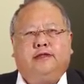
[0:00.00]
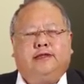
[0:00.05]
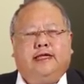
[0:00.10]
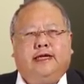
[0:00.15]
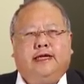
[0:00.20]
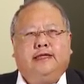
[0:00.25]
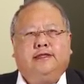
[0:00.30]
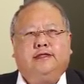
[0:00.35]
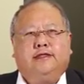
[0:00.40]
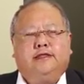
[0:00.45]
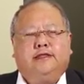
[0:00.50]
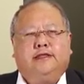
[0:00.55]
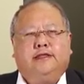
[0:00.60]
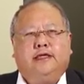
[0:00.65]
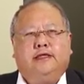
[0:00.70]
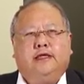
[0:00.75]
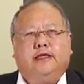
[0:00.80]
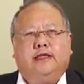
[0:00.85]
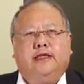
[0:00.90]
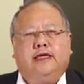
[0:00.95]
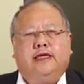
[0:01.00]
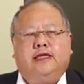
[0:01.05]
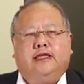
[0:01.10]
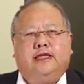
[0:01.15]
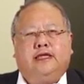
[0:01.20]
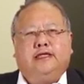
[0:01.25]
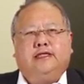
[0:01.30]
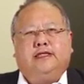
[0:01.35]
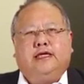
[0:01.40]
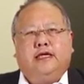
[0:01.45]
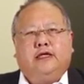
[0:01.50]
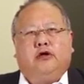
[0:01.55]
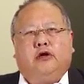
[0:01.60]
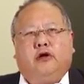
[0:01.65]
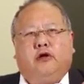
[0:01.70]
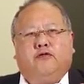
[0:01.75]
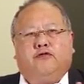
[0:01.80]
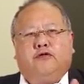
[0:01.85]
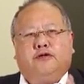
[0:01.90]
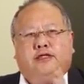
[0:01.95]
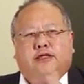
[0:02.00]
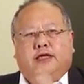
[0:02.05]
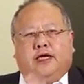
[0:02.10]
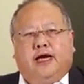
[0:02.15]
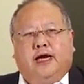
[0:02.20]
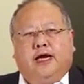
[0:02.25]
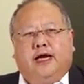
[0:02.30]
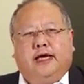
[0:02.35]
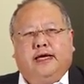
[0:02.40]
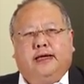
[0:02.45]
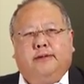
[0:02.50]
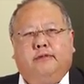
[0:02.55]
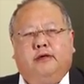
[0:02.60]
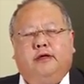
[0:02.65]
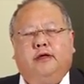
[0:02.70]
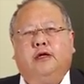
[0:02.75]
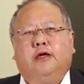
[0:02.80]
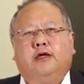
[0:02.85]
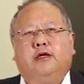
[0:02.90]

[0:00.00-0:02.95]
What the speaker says: that is to say, to link these data over time